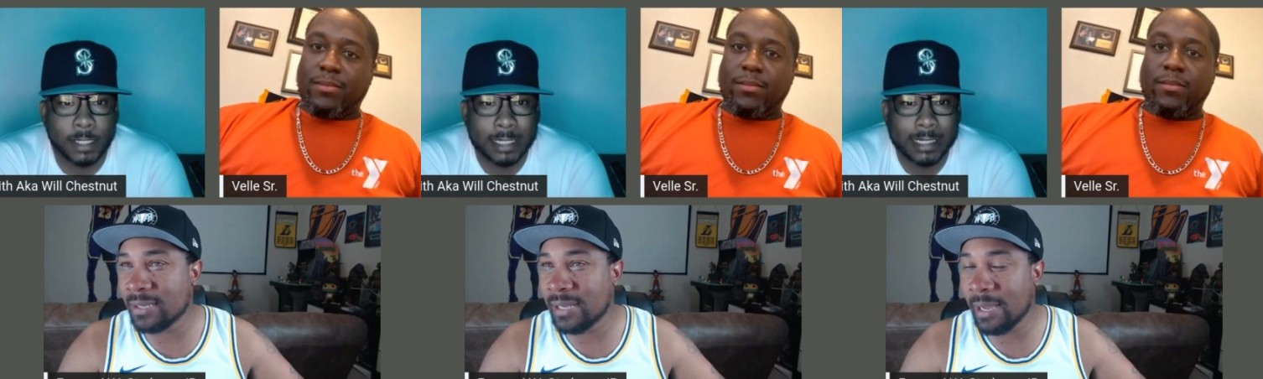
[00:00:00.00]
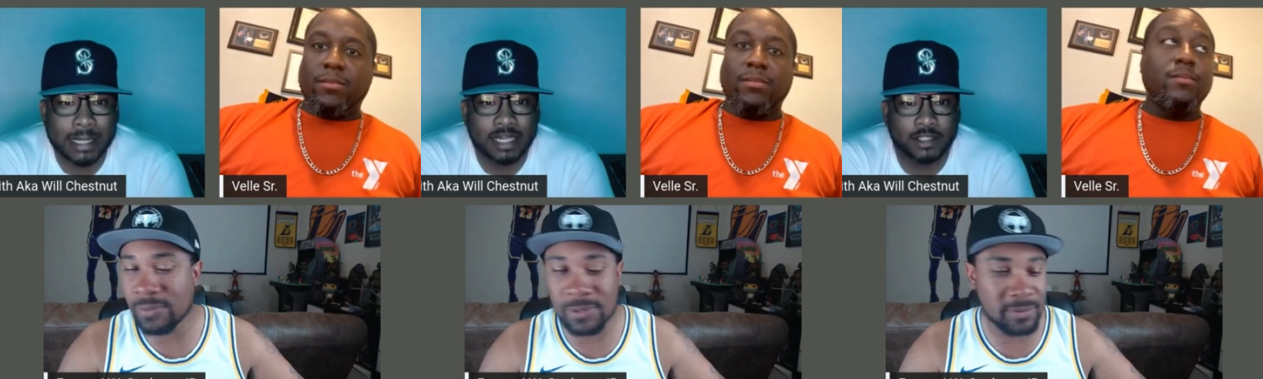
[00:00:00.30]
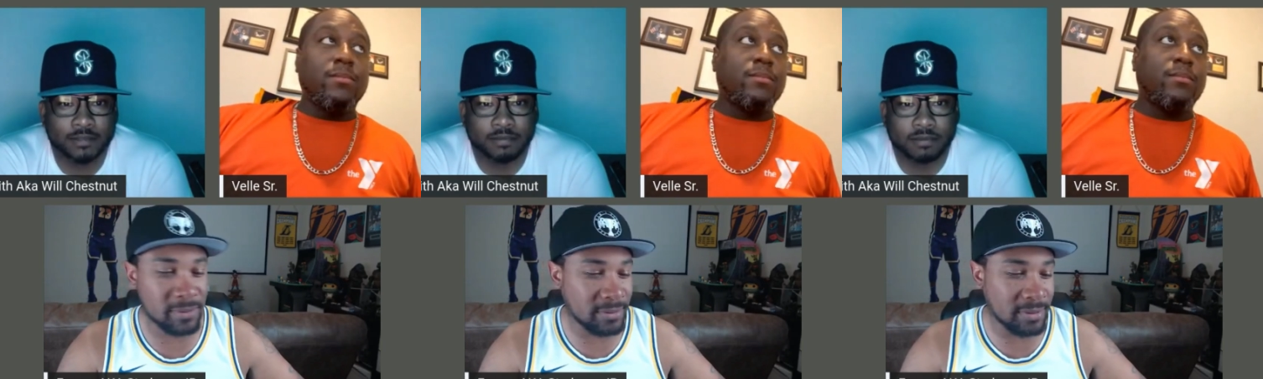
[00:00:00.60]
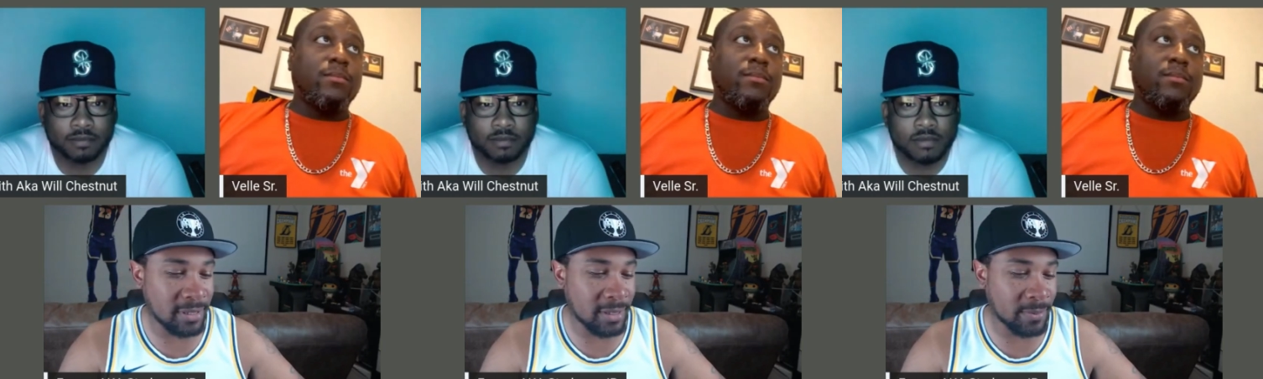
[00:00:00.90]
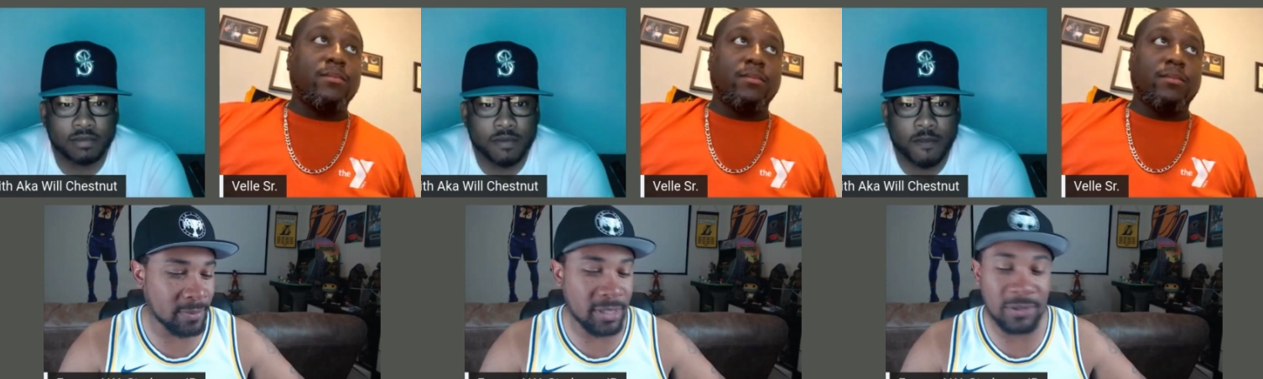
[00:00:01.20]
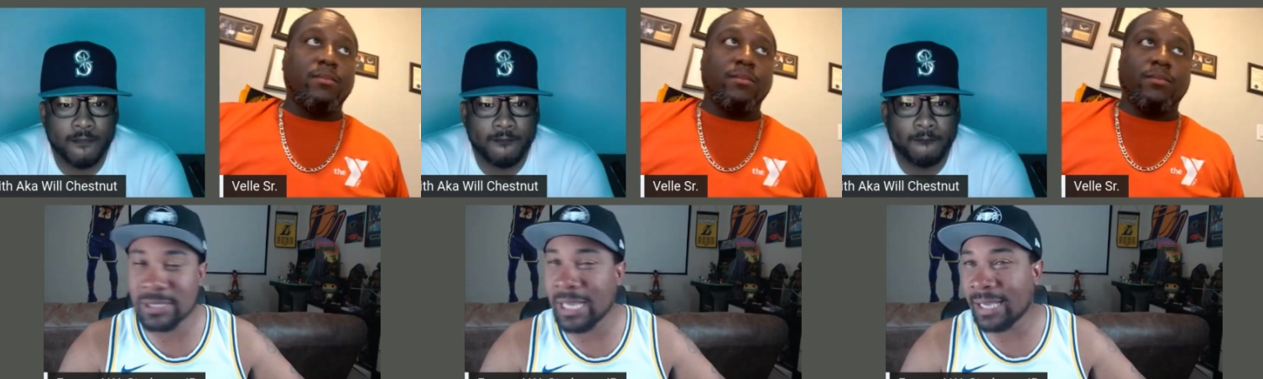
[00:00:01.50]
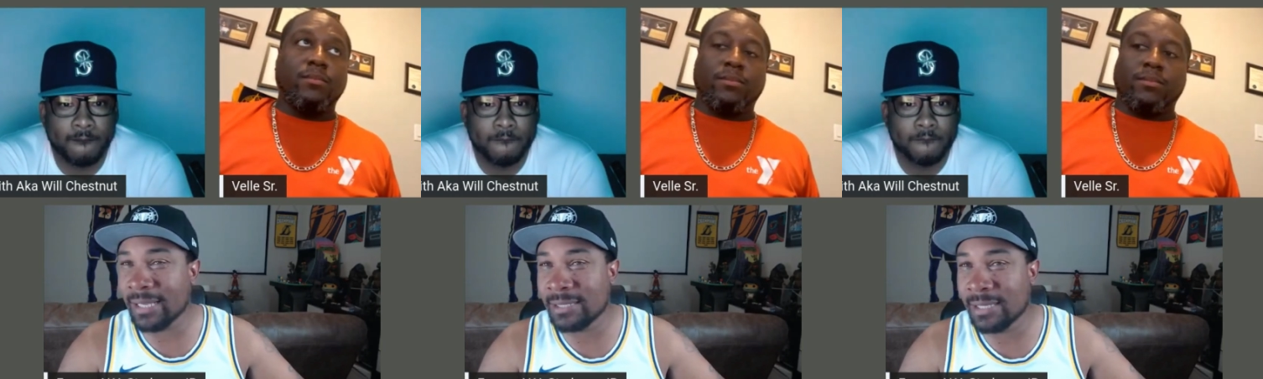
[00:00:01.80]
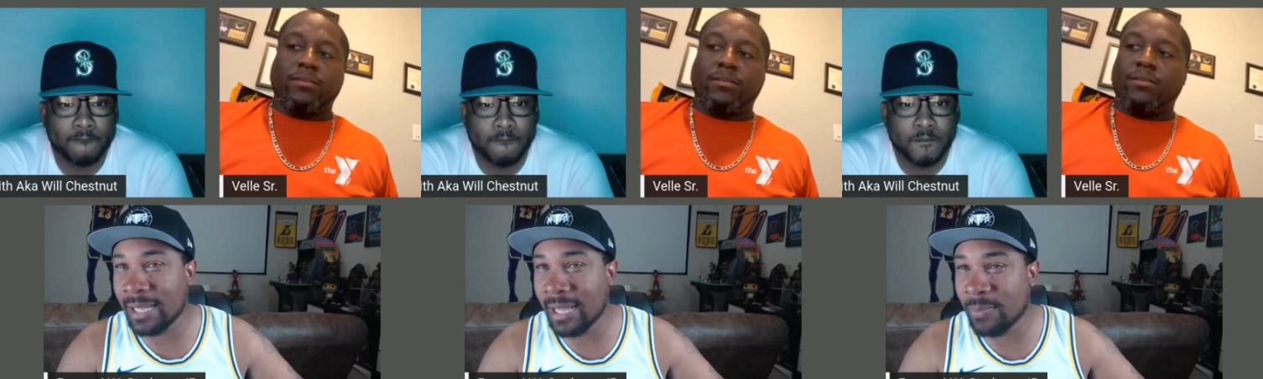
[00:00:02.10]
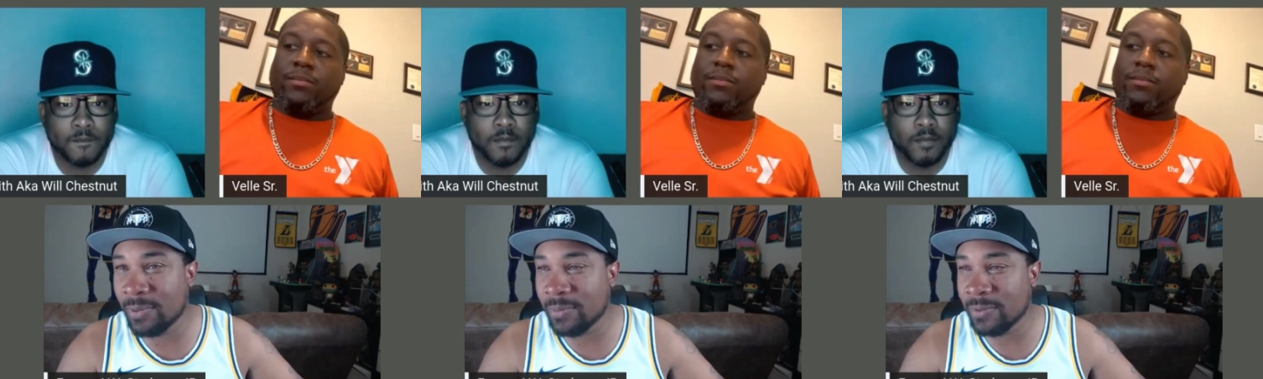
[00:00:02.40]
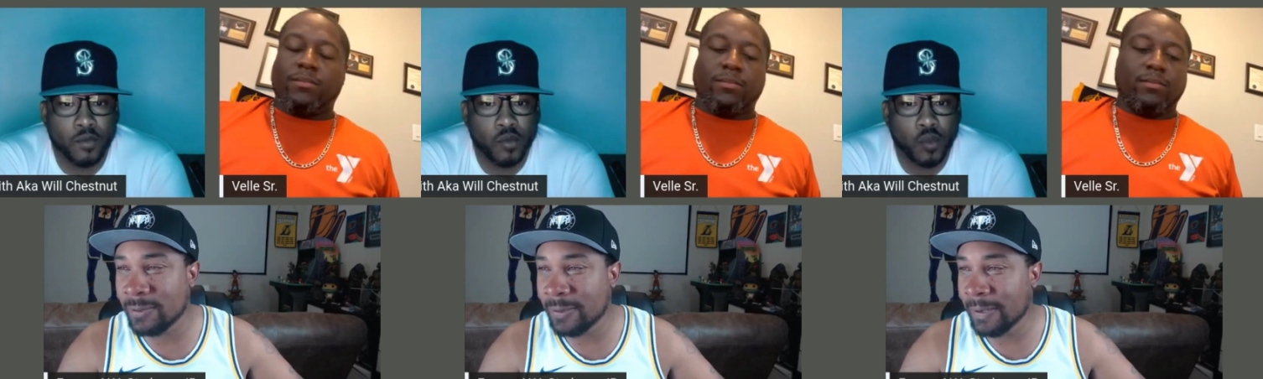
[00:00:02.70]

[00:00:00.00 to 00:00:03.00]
Speaker 1: that was um, a little shocking to a lot of people.